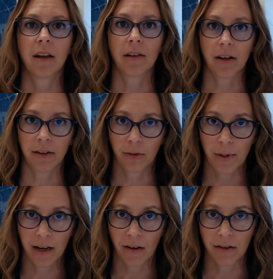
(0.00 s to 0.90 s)
Good luck this
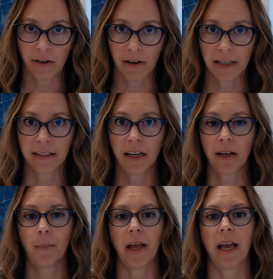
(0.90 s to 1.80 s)
week on your
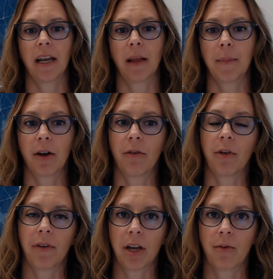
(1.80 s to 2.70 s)
exam, and let me know
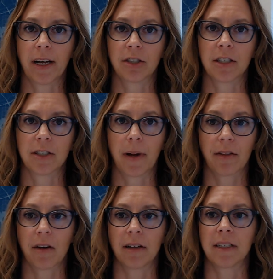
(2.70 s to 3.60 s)
if you have any questions
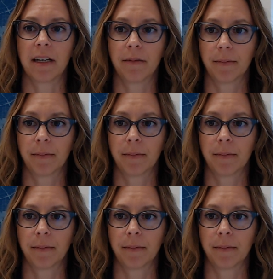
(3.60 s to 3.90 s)
about the content.